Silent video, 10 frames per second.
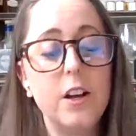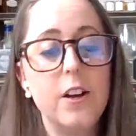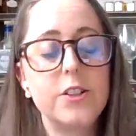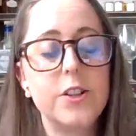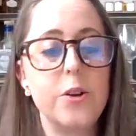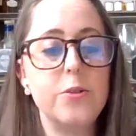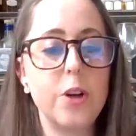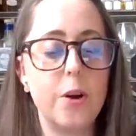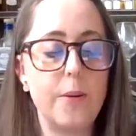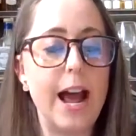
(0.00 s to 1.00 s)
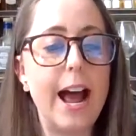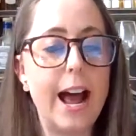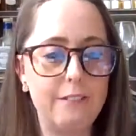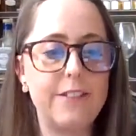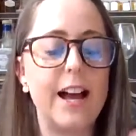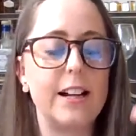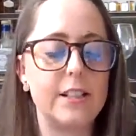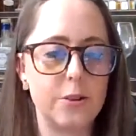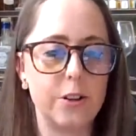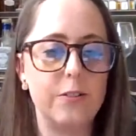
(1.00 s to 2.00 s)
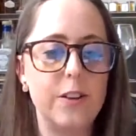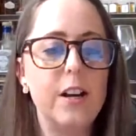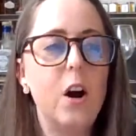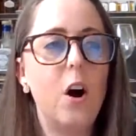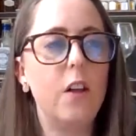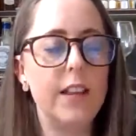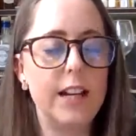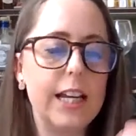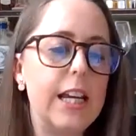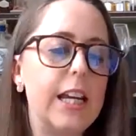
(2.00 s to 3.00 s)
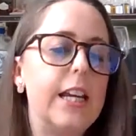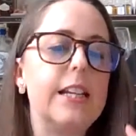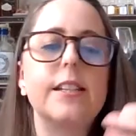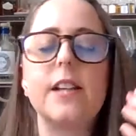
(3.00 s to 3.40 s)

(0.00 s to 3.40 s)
So you don't have that sort of on the lees,